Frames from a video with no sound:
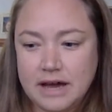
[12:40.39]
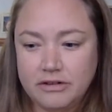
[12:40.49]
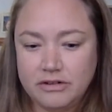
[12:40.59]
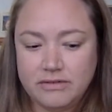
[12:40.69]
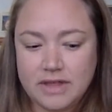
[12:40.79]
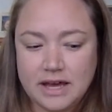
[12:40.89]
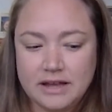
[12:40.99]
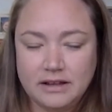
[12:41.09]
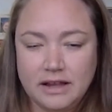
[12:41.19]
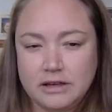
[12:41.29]
out of
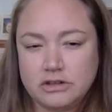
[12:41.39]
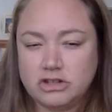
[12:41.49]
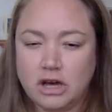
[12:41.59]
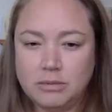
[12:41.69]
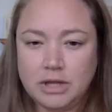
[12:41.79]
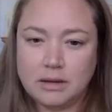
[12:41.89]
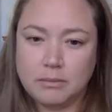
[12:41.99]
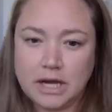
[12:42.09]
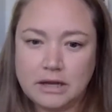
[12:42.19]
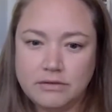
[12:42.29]
that like job-like
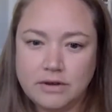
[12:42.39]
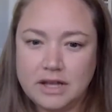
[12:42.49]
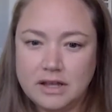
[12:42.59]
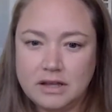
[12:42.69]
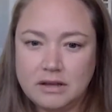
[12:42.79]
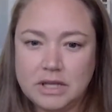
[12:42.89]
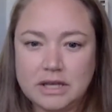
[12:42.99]
mind frame